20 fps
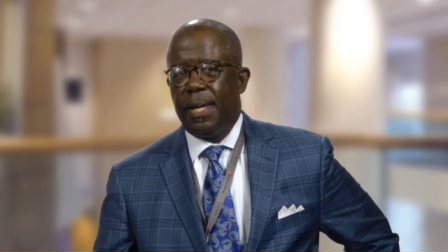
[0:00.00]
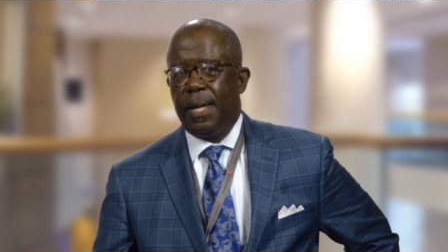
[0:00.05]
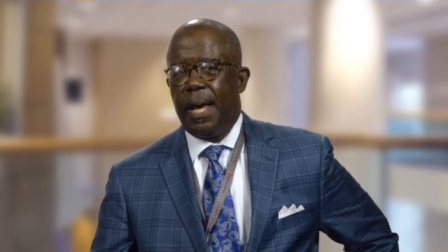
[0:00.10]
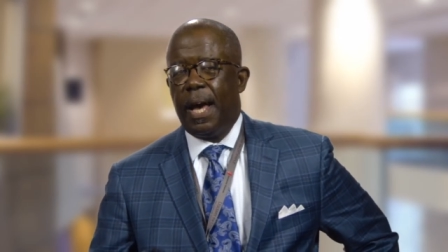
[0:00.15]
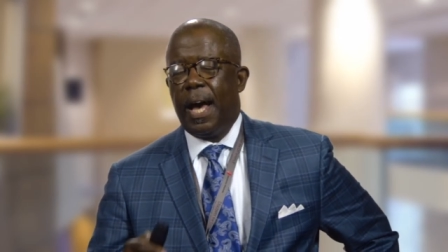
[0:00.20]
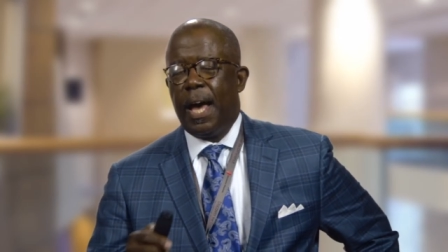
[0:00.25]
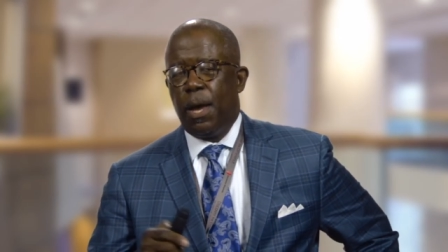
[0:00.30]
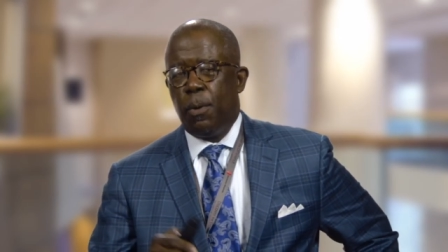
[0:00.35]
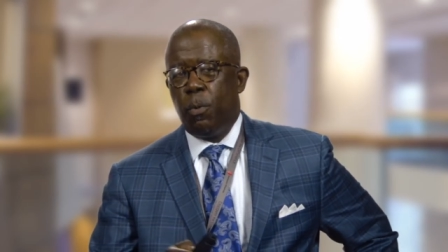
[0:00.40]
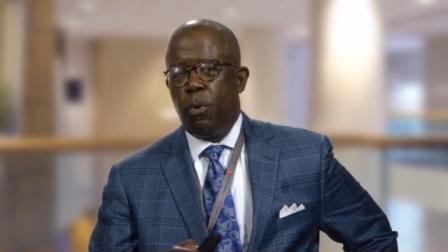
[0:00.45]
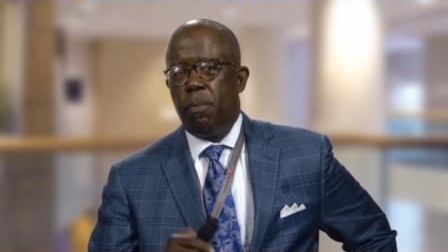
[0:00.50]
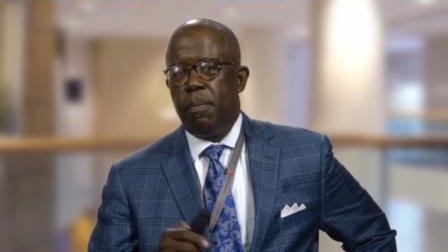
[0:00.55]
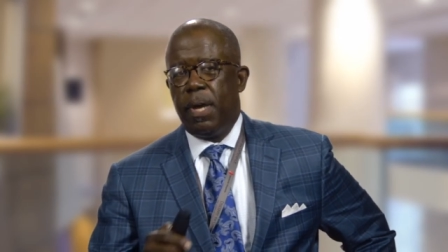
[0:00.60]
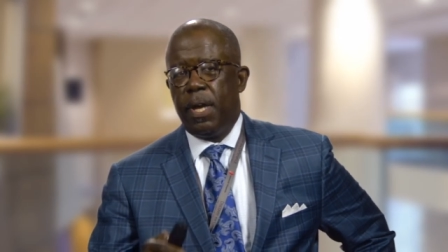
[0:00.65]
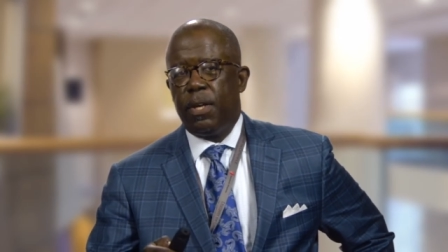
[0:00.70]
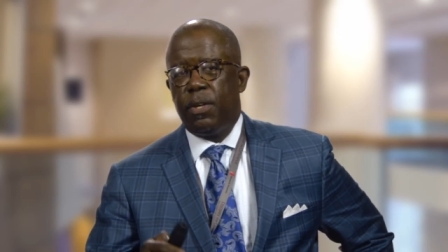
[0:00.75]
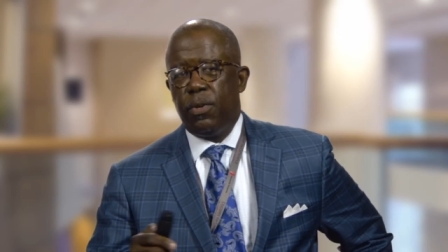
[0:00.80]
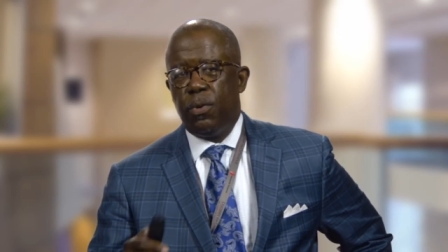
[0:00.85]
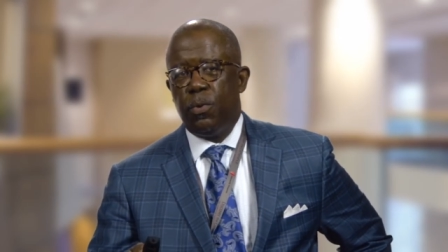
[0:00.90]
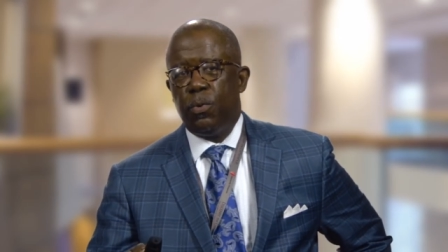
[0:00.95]
I will
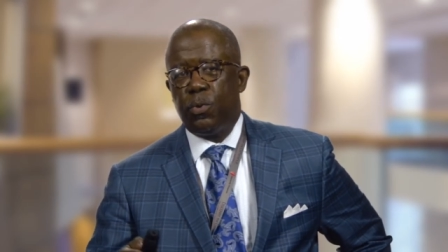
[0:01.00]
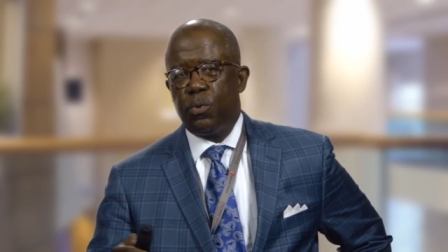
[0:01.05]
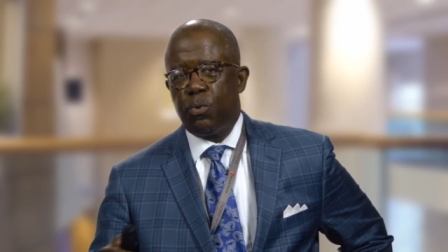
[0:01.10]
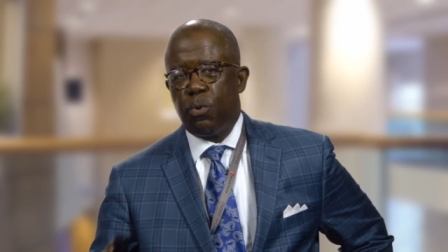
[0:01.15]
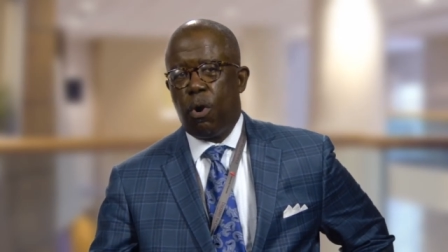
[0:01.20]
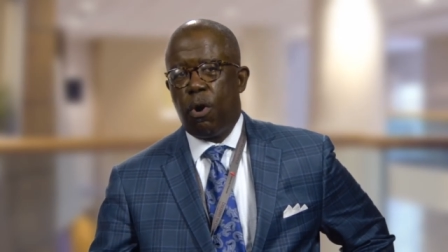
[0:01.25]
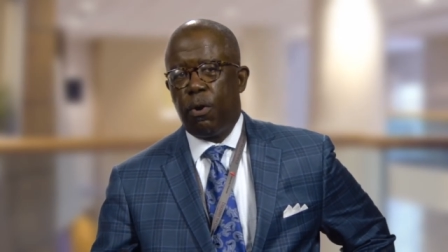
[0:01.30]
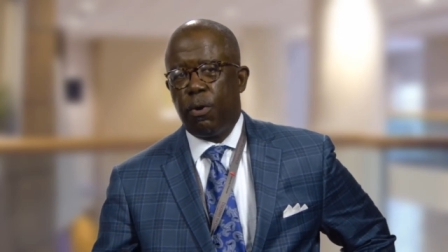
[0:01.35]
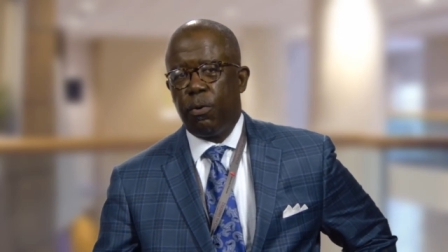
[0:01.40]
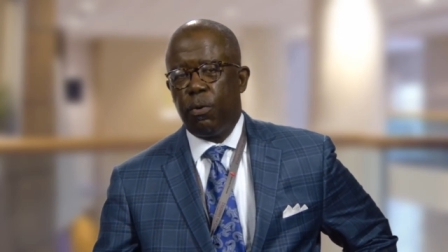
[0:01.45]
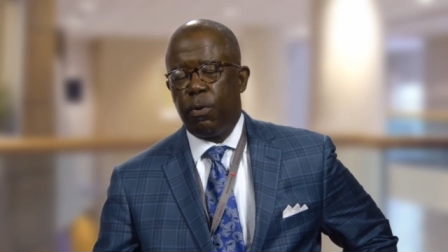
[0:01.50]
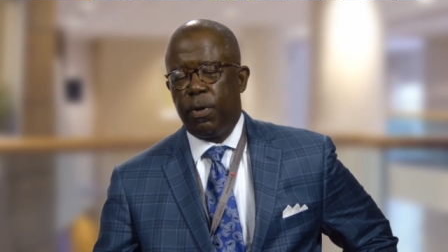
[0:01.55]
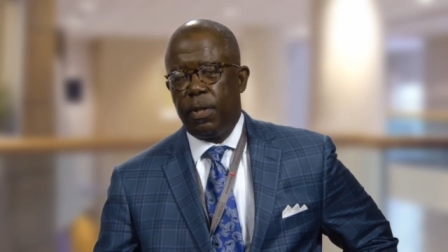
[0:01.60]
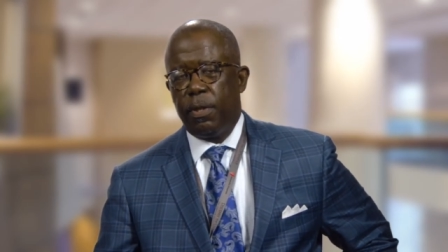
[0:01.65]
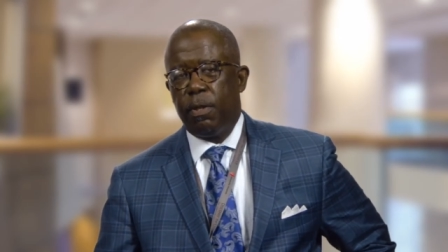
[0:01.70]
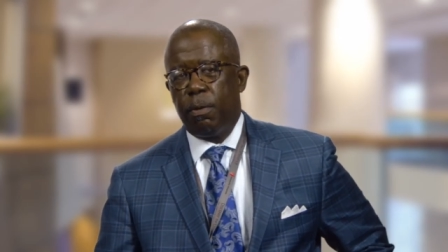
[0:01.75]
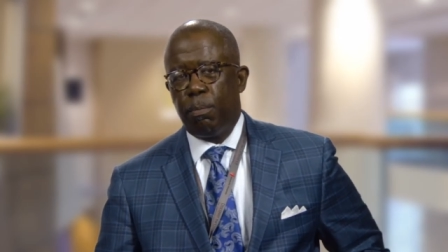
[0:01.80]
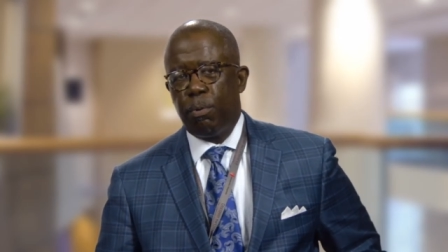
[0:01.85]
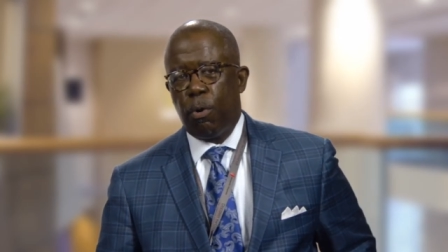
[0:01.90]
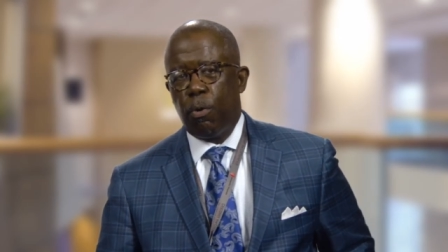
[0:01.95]
make you stronger in
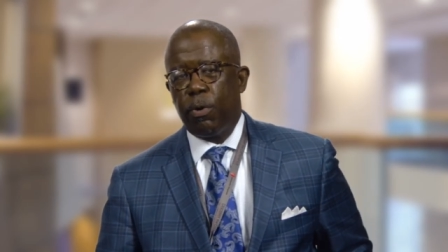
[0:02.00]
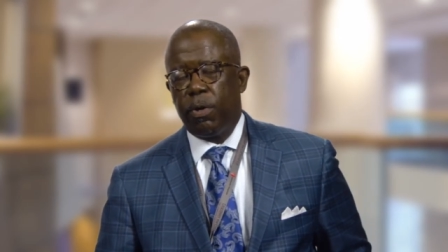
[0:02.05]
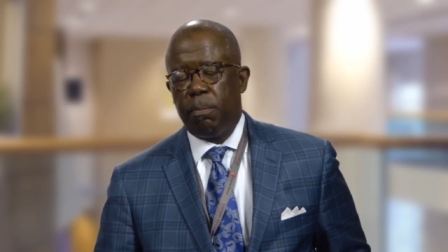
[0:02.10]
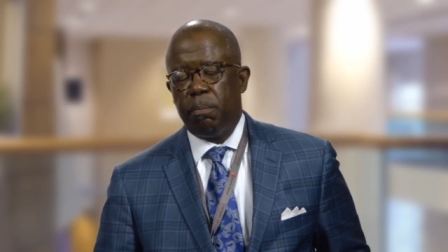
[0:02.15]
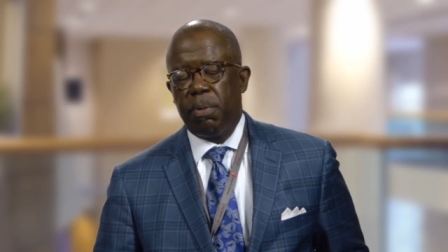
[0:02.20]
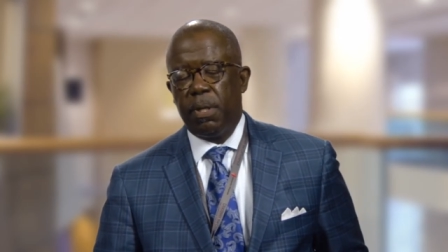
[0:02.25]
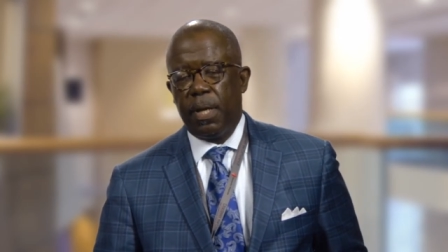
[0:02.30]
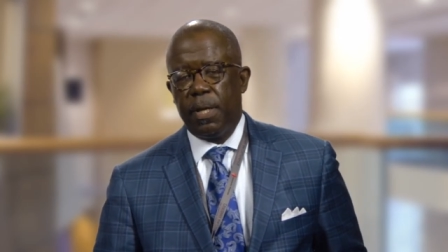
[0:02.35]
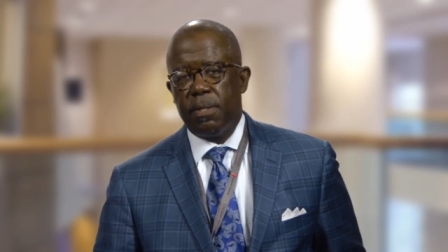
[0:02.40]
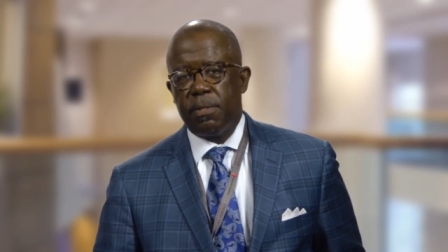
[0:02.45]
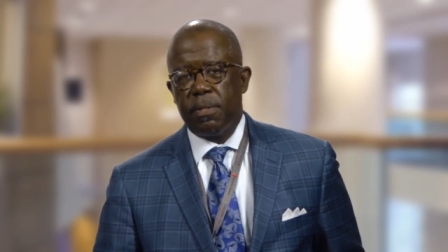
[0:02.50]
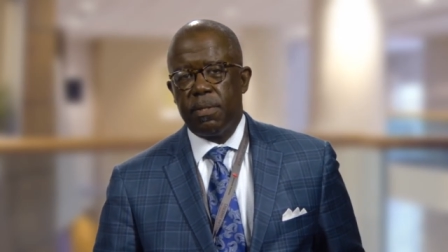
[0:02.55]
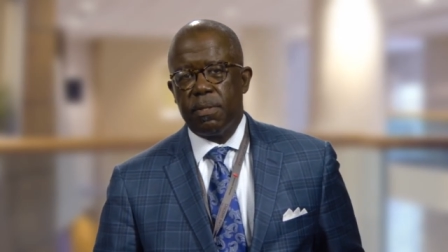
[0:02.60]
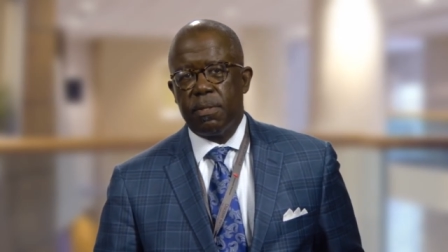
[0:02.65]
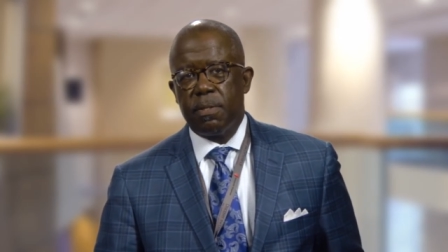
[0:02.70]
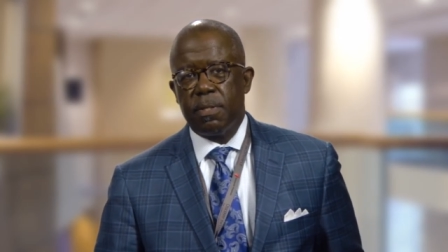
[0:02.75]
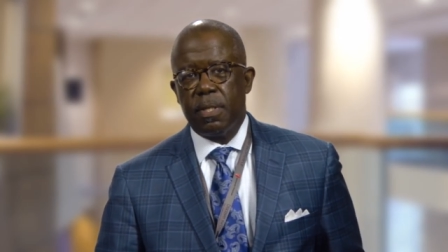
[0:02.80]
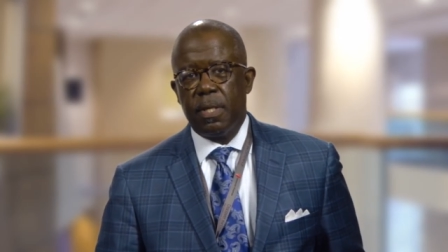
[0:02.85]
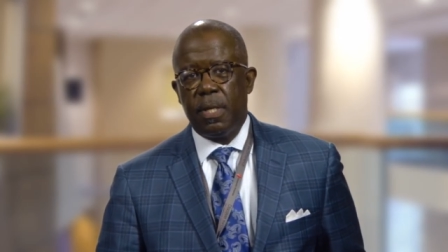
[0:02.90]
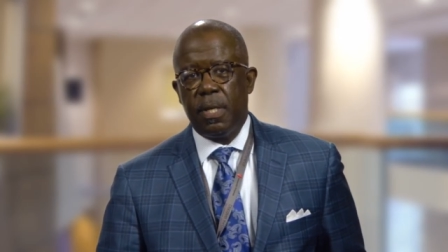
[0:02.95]
the broken
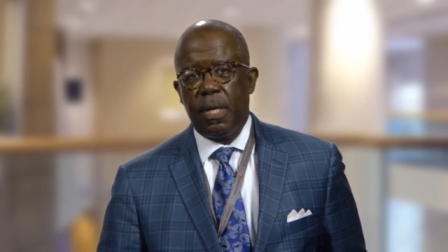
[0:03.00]
places.